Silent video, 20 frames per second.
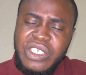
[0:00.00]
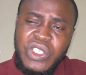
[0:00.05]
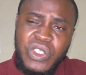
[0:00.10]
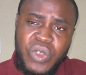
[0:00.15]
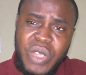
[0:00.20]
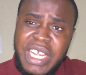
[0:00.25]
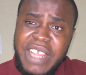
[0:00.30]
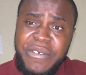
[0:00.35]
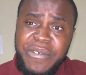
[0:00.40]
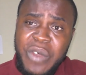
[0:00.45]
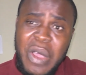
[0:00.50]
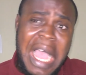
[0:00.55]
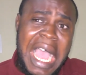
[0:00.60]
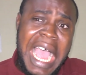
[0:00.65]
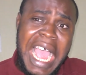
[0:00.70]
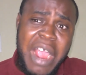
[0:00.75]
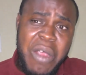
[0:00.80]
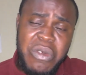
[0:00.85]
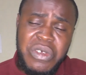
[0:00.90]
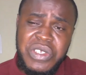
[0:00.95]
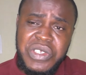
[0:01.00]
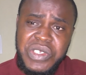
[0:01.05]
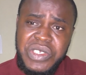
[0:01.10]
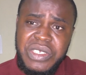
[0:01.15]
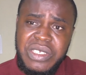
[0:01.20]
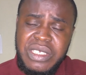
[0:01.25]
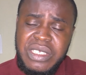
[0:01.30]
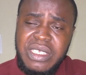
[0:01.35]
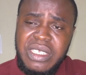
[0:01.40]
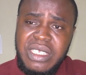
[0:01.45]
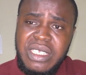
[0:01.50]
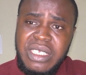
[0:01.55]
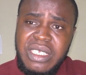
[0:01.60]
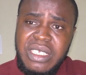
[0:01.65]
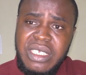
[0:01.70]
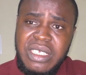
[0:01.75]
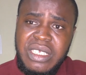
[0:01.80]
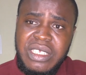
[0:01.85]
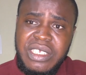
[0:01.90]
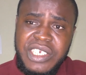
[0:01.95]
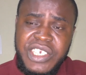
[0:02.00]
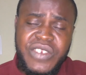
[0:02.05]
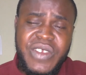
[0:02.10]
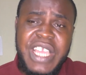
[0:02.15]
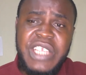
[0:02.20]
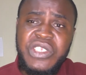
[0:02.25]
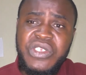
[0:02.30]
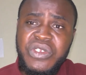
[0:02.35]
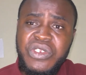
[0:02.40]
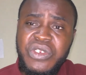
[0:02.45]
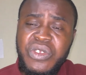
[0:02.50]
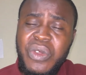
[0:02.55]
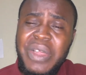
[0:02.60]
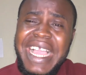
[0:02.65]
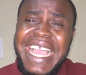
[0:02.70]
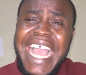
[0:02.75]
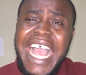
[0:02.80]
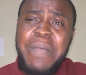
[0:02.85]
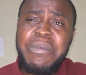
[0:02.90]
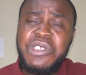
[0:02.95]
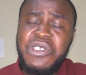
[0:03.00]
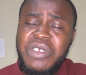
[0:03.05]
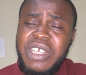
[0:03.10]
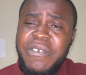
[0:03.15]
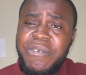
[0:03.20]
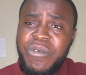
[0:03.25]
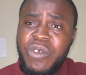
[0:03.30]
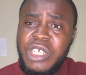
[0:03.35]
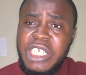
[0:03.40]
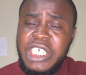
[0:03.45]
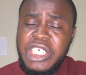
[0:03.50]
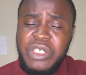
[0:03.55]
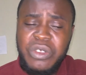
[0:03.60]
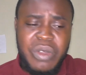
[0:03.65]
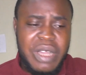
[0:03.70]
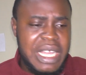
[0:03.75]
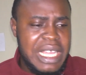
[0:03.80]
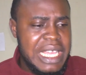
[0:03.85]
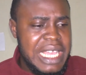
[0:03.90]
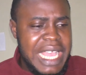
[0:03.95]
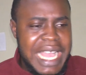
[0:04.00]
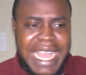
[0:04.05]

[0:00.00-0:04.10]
24 hours trying to do capturing for renewal.